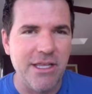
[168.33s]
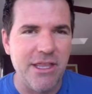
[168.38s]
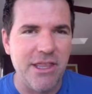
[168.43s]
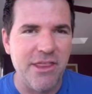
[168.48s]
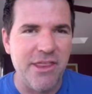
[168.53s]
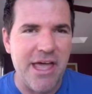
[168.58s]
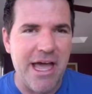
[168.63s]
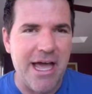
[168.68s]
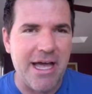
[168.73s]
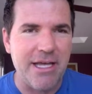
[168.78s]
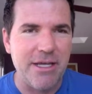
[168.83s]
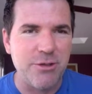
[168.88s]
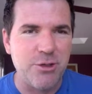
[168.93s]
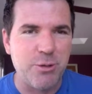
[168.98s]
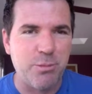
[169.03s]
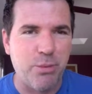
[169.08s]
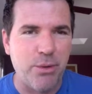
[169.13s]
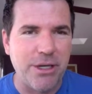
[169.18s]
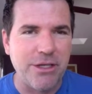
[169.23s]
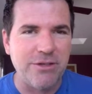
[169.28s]
that
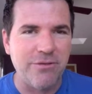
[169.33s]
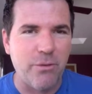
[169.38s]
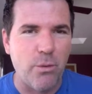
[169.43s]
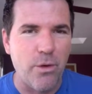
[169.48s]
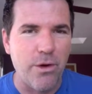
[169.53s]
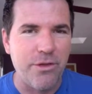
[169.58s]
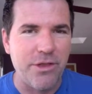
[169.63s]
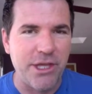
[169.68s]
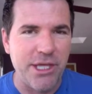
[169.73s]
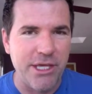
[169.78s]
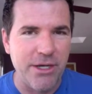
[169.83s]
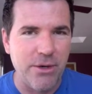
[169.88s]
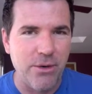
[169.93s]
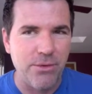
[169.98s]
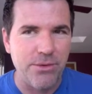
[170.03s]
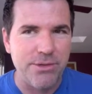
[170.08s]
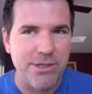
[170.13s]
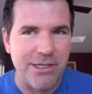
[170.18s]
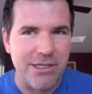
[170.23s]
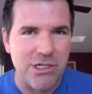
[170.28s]
springs forth
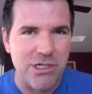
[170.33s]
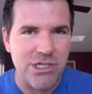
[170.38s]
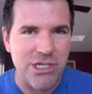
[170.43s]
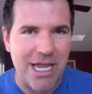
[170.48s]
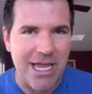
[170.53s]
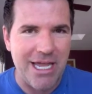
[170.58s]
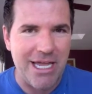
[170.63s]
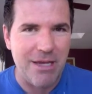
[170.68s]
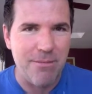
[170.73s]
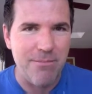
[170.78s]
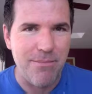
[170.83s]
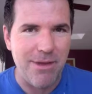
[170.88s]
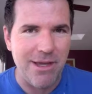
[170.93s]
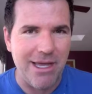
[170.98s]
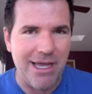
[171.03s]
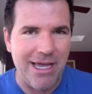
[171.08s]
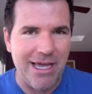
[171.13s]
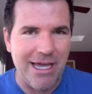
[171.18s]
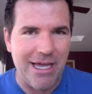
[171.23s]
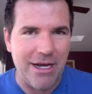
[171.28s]
guilt and shame.
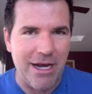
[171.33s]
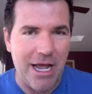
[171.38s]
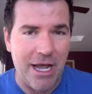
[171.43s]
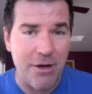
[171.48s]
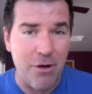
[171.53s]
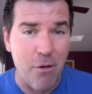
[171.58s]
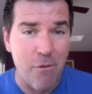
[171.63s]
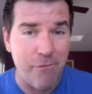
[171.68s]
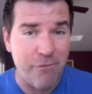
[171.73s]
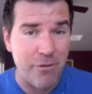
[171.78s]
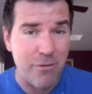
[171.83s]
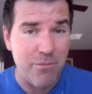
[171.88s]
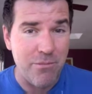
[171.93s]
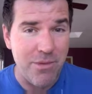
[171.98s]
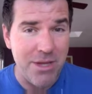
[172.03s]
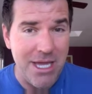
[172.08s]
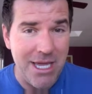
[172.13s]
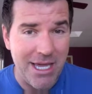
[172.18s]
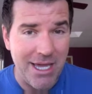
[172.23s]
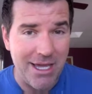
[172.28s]
And I know for
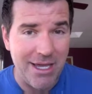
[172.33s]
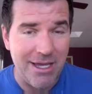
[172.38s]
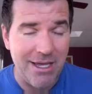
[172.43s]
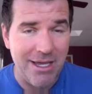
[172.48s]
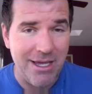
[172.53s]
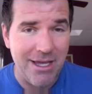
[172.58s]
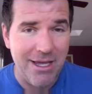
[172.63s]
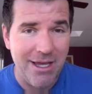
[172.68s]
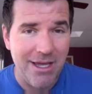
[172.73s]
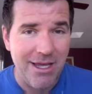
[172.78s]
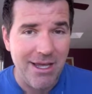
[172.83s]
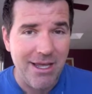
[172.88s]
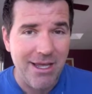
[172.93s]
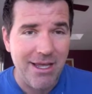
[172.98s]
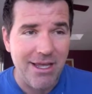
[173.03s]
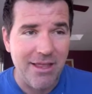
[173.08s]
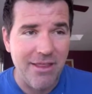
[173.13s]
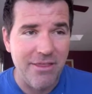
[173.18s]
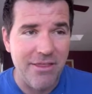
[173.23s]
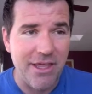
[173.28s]
me
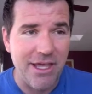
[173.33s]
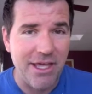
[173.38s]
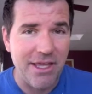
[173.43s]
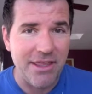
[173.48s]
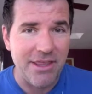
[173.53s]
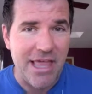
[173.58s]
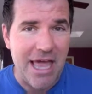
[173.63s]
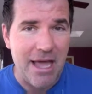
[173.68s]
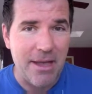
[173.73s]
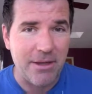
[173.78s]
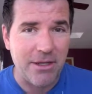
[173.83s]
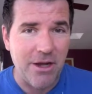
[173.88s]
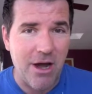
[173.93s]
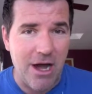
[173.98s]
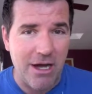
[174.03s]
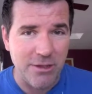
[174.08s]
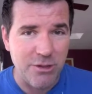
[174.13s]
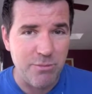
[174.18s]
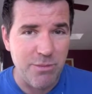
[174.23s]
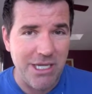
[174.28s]
that
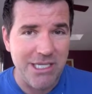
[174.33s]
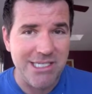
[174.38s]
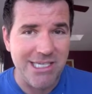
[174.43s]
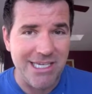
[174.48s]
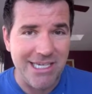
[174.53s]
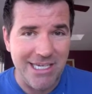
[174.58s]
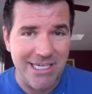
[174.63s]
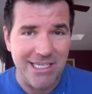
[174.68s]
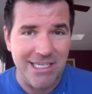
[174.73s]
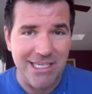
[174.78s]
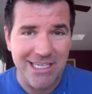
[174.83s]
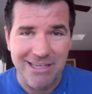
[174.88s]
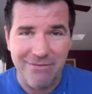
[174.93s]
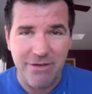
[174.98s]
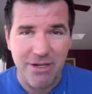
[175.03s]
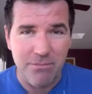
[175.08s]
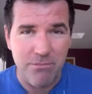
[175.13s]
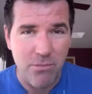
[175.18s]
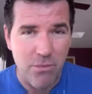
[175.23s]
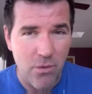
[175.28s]
caused me to eat
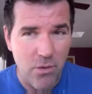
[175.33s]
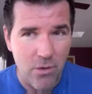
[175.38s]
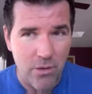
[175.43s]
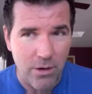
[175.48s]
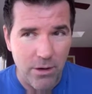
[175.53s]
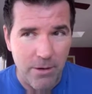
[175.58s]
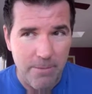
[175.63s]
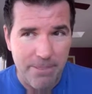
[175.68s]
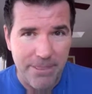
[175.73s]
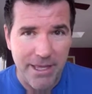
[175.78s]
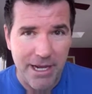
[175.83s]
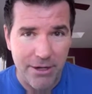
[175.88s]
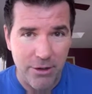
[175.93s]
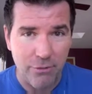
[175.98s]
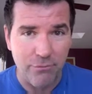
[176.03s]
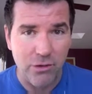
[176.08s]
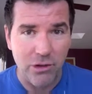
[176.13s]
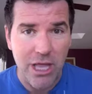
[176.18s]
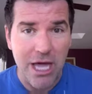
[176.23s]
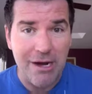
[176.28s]
even more. I
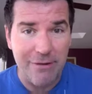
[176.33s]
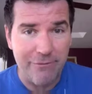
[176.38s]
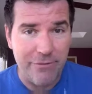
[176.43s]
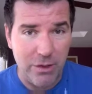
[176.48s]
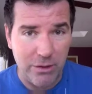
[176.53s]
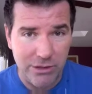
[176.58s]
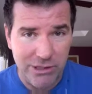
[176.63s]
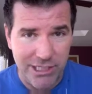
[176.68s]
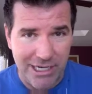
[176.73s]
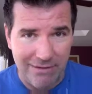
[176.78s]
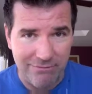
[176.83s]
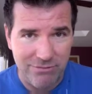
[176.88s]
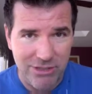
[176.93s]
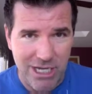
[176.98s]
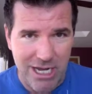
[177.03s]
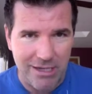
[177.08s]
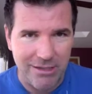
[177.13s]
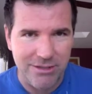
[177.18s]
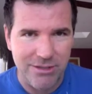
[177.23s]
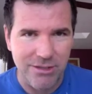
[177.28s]
know for a lot of folks that I've
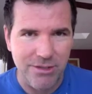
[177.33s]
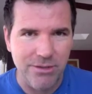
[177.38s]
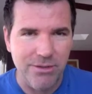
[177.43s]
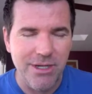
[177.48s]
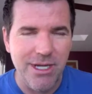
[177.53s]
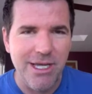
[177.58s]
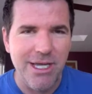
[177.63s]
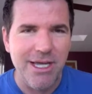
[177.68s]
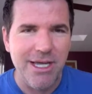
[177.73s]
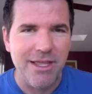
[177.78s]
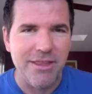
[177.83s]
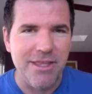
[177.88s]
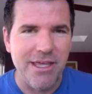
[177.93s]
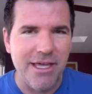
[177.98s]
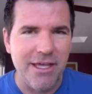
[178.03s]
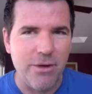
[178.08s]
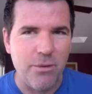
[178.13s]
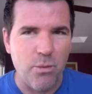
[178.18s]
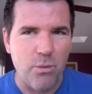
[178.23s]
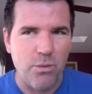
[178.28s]
talked to
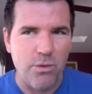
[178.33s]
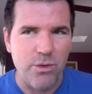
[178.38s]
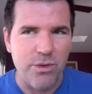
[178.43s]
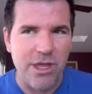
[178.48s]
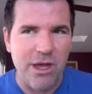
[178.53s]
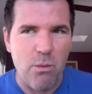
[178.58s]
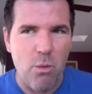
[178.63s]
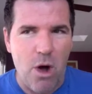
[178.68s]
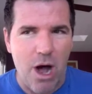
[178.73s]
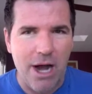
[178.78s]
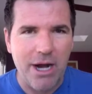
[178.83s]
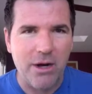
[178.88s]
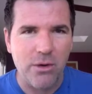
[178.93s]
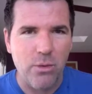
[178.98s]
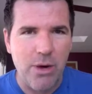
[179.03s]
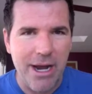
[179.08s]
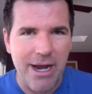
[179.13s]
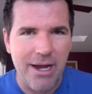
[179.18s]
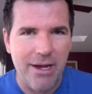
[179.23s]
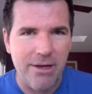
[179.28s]
that they walk
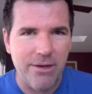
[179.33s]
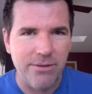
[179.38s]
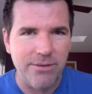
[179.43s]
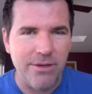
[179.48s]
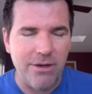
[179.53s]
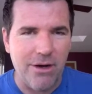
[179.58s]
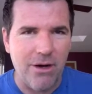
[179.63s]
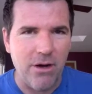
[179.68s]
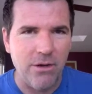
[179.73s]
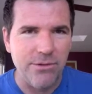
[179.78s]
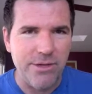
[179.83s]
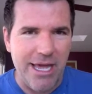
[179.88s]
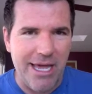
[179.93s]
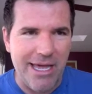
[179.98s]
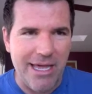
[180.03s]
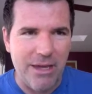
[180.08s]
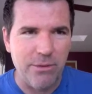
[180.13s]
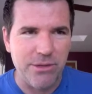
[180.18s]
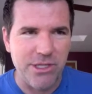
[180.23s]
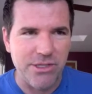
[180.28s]
around all
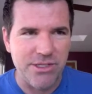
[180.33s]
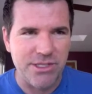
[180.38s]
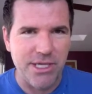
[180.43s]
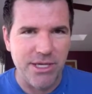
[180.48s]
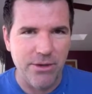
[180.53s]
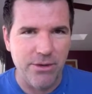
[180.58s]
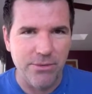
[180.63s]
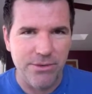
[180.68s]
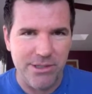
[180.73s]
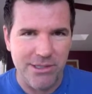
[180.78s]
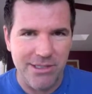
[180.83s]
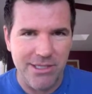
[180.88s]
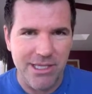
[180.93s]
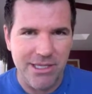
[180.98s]
day with this guilt and